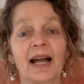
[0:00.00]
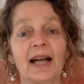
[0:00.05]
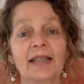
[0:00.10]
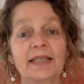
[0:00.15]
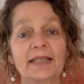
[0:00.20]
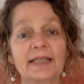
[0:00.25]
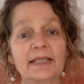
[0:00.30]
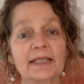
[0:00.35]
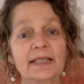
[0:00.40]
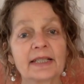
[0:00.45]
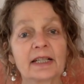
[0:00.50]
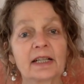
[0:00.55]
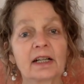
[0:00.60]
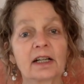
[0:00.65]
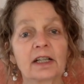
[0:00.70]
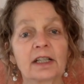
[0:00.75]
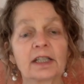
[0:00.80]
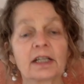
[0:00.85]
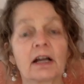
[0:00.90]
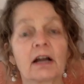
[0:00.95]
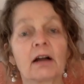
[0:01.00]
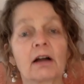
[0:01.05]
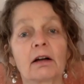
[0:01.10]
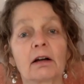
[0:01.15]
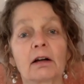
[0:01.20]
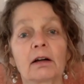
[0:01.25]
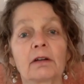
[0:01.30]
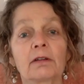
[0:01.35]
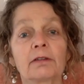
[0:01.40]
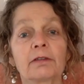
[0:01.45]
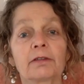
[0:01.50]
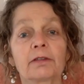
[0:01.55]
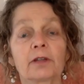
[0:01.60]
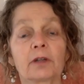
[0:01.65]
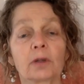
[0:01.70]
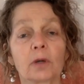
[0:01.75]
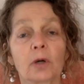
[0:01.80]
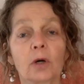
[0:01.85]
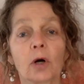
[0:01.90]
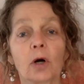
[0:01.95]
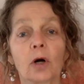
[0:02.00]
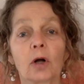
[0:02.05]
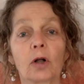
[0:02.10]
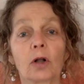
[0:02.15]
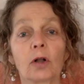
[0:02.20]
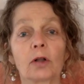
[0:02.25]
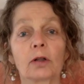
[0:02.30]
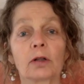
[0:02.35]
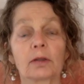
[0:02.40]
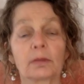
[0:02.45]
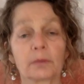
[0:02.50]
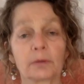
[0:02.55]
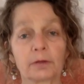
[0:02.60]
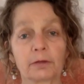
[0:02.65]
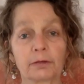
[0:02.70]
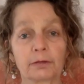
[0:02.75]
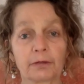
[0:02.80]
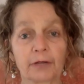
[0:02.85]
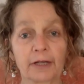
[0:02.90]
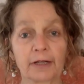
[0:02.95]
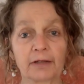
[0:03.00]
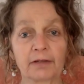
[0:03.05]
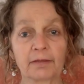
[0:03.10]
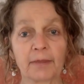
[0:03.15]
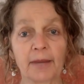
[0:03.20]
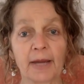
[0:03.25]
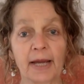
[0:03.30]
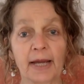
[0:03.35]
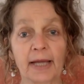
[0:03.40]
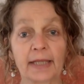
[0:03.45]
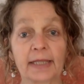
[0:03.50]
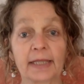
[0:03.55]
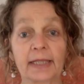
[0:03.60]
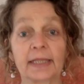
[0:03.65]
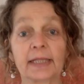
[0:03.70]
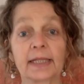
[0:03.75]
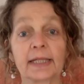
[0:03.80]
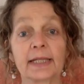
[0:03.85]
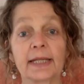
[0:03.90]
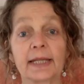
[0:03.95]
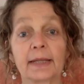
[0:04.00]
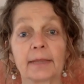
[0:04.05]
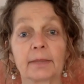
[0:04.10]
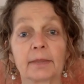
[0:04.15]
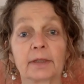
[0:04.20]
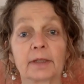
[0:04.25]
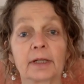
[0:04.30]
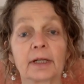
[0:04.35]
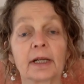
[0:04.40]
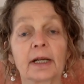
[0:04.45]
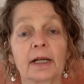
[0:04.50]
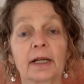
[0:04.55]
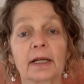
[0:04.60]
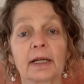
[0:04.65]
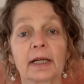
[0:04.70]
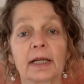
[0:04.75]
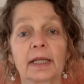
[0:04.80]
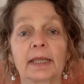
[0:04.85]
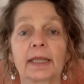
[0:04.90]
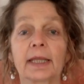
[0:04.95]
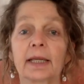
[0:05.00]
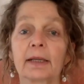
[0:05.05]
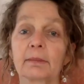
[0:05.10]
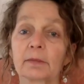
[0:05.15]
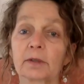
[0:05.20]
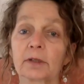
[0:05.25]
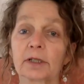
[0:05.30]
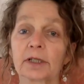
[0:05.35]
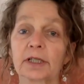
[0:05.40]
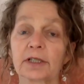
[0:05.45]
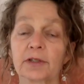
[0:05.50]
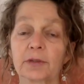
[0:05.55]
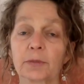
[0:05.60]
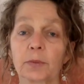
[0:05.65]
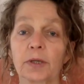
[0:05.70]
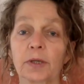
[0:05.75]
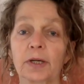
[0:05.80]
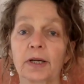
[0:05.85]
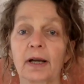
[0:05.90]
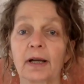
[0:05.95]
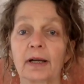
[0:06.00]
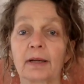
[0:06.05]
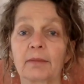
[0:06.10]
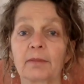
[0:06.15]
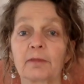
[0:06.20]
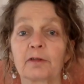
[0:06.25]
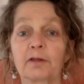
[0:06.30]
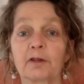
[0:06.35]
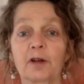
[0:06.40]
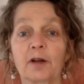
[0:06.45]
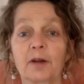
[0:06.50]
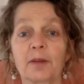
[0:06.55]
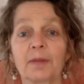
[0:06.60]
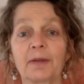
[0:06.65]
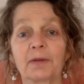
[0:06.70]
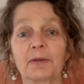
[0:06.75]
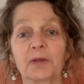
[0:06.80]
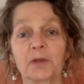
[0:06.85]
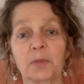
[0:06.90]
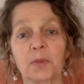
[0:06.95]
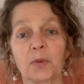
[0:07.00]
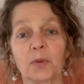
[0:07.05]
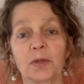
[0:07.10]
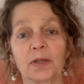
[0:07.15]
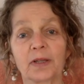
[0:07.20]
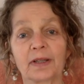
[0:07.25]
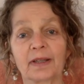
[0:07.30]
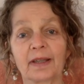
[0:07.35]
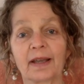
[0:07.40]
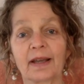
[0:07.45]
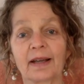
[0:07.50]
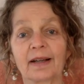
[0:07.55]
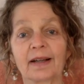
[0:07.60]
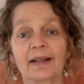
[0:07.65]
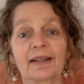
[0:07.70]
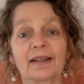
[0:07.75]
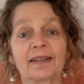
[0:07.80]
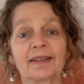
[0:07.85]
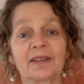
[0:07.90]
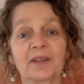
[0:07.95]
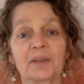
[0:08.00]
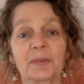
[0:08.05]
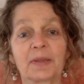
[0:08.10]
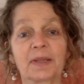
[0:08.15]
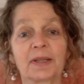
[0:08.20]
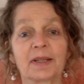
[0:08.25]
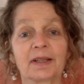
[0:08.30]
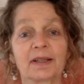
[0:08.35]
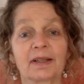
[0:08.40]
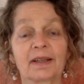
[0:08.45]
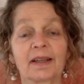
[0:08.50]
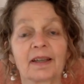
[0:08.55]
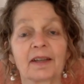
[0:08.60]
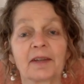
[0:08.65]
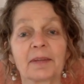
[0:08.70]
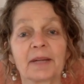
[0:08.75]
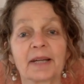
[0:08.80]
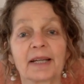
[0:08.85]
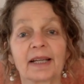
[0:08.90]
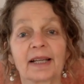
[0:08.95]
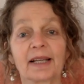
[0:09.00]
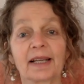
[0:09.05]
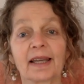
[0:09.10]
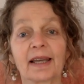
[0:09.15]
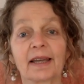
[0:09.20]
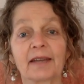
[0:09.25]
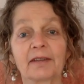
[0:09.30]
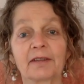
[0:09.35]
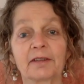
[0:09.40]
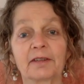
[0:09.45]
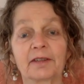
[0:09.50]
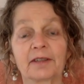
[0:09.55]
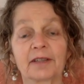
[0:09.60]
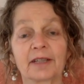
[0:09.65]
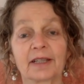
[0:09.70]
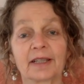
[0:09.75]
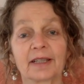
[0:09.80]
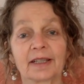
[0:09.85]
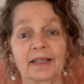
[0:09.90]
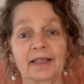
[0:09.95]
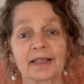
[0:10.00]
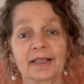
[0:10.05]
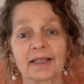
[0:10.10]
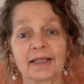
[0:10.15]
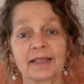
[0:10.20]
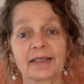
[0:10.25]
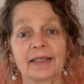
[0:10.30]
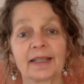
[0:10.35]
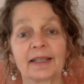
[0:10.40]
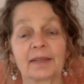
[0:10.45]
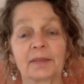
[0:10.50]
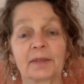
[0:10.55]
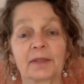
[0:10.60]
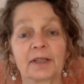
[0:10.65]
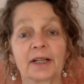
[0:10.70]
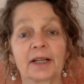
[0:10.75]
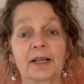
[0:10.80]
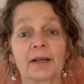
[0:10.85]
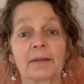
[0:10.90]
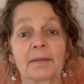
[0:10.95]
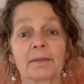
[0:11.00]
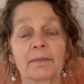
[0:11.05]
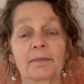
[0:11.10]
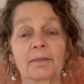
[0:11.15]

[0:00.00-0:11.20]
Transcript: I just got off a call with a friend of mine in Denmark, and Denmark is where I am from. I was born there and spent a lot of my life in Denmark.